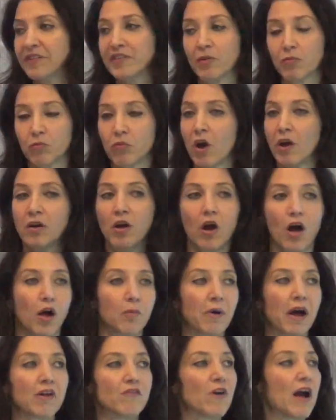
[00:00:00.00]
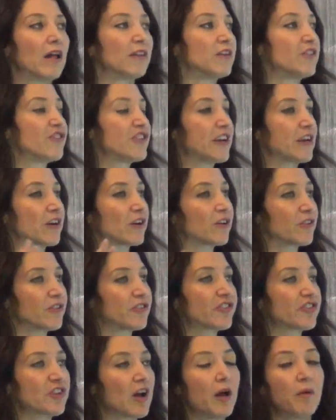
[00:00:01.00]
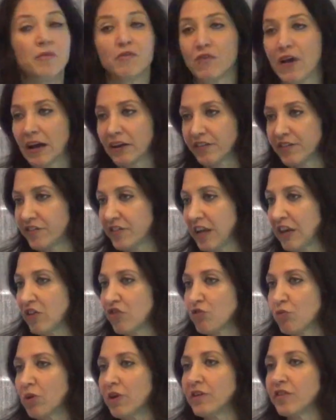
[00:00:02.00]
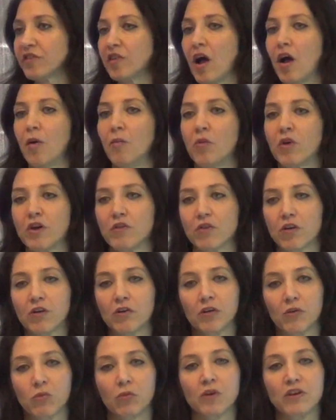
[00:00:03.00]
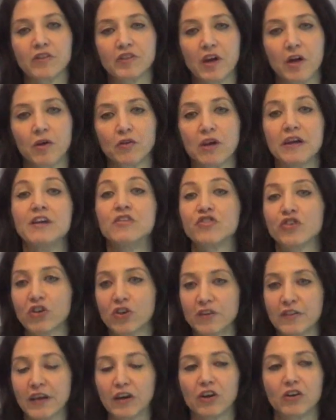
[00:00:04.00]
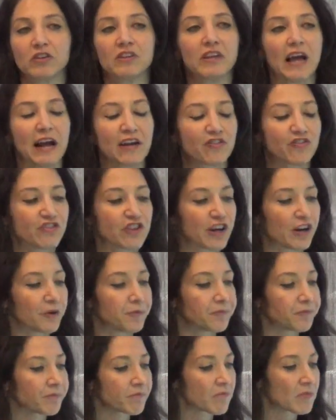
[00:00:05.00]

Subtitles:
It's run all by volunteers. In fact, Sage was was an intern there last year.